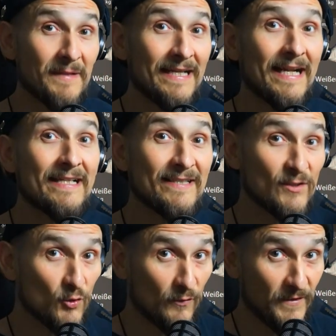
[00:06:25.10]
If this
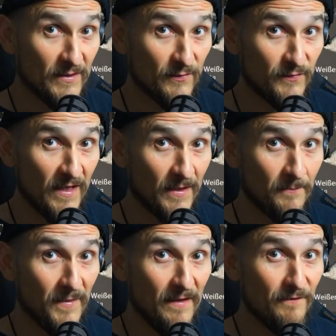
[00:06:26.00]
helped you,
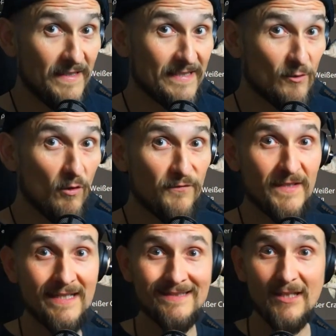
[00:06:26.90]
leave a like, don't
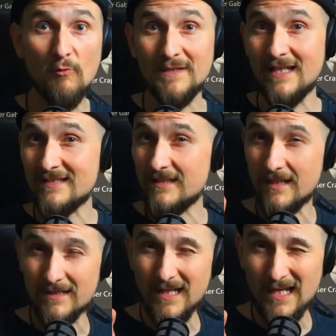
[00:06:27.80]
forget to
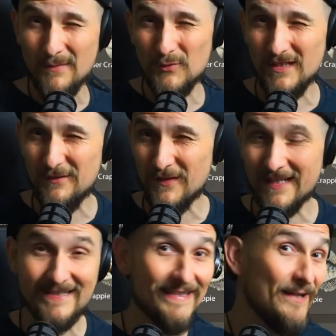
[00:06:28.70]
subscribe, it helps me
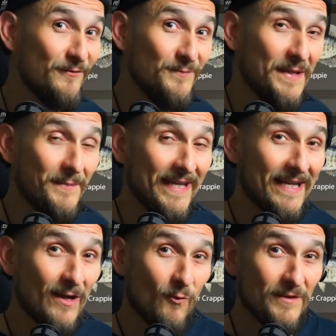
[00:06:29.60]
a lot, and
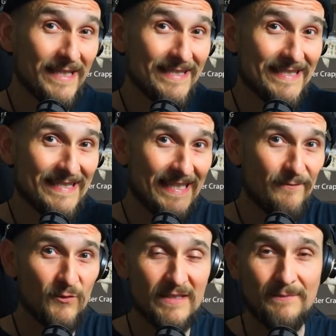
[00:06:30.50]
then I'll see you in the next
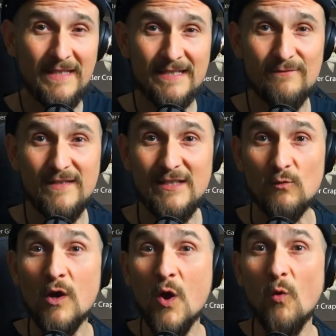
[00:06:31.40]
video or in the
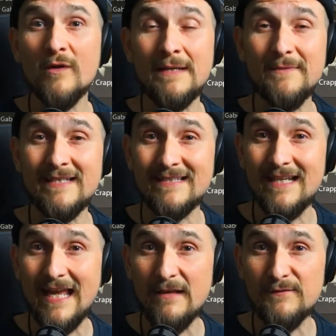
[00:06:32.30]
next live stream.
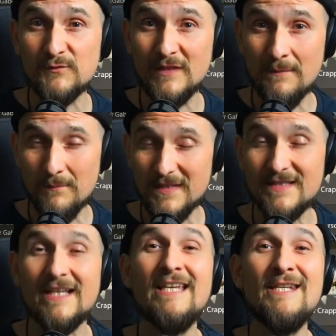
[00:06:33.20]
Until
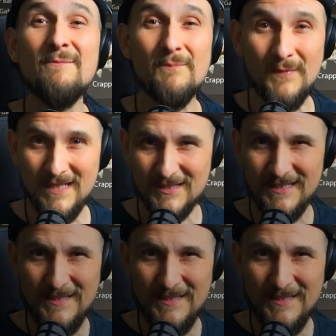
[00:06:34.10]
then, tight